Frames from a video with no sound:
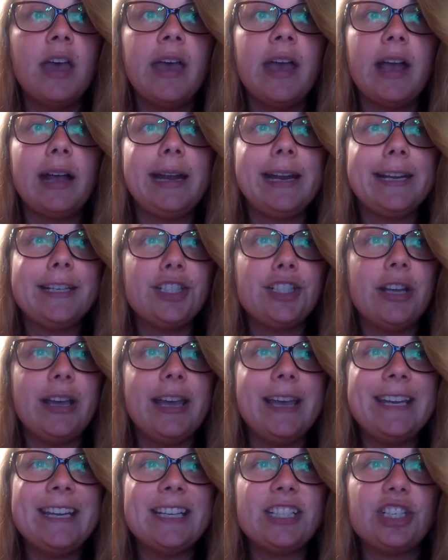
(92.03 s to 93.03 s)
And
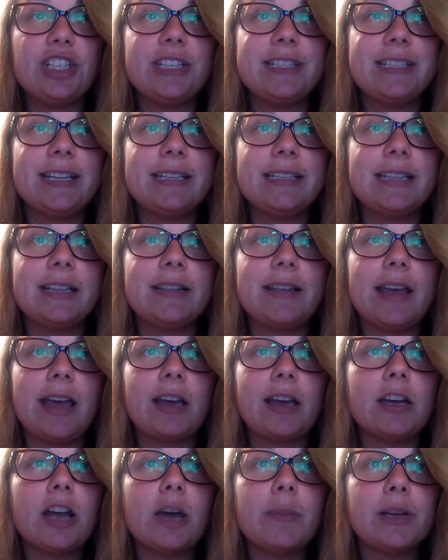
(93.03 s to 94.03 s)
in it, she says that the
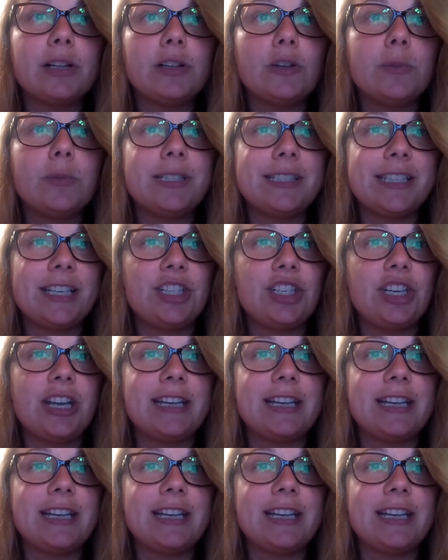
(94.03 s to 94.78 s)
economic globalization